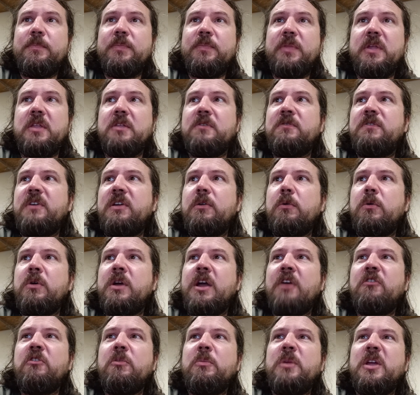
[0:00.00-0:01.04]
Now, the federal
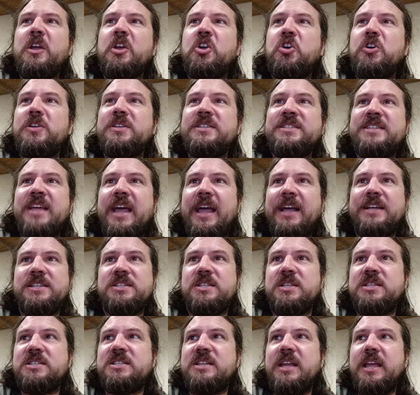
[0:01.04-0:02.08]
government couldn't tax
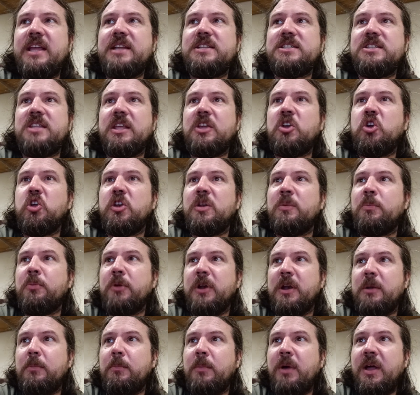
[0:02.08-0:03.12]
the states. They couldn't
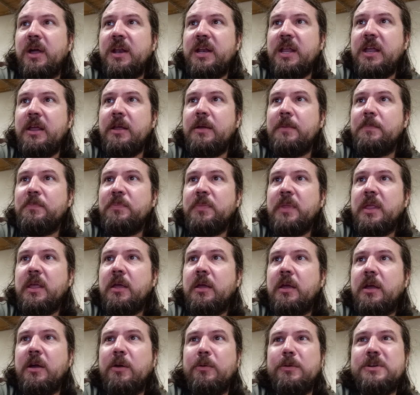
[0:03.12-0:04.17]
print money,
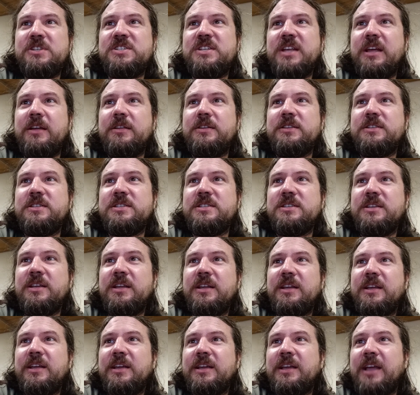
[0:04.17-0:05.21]
which sounds
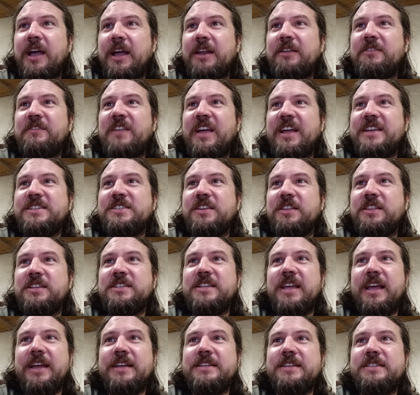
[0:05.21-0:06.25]
kind of nice on the
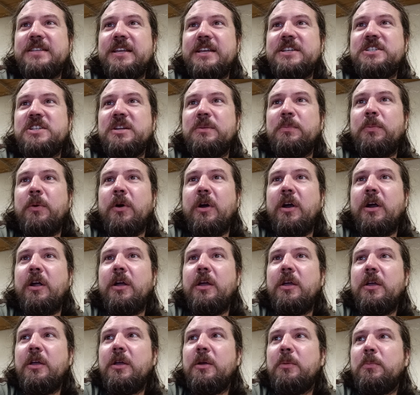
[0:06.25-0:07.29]
taxation
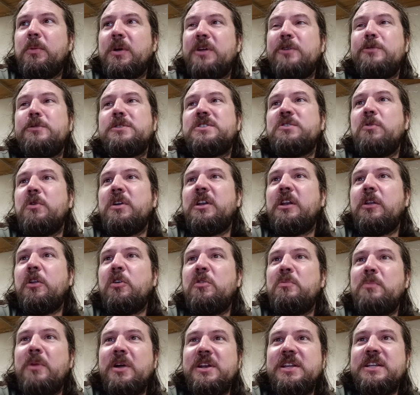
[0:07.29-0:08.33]
part, but who's going to
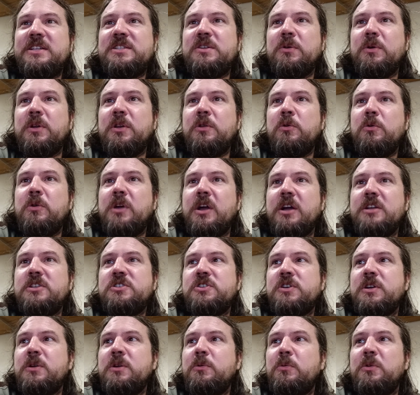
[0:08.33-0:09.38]
loan money to a new
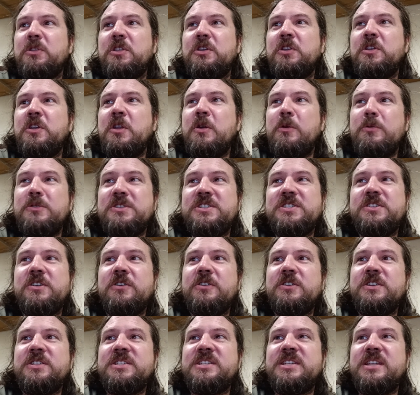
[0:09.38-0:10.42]
country with no
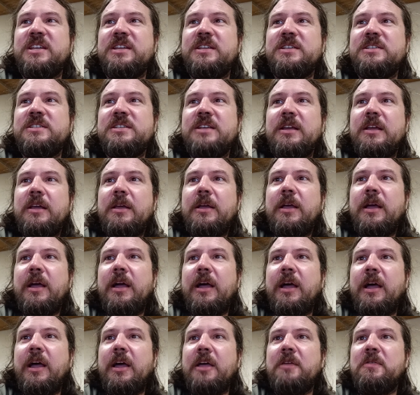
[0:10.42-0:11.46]
certainties
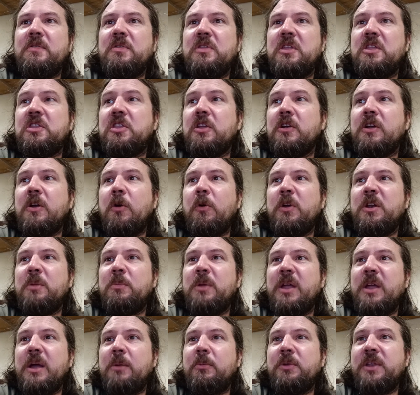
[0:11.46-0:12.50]
that they're going to
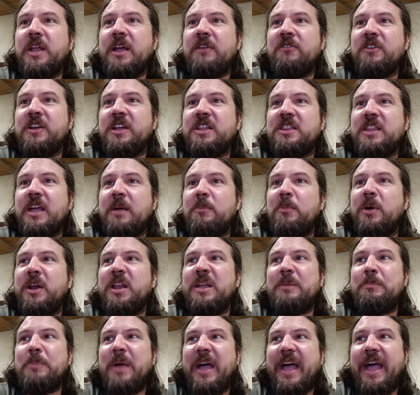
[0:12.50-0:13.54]
be able to ever get that
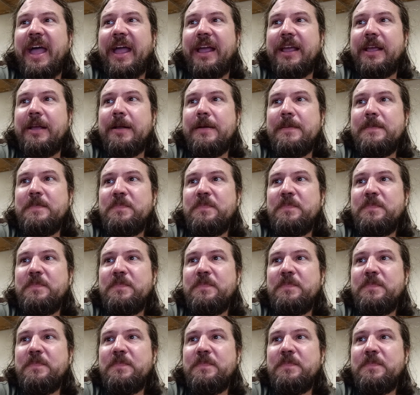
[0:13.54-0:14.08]
money back?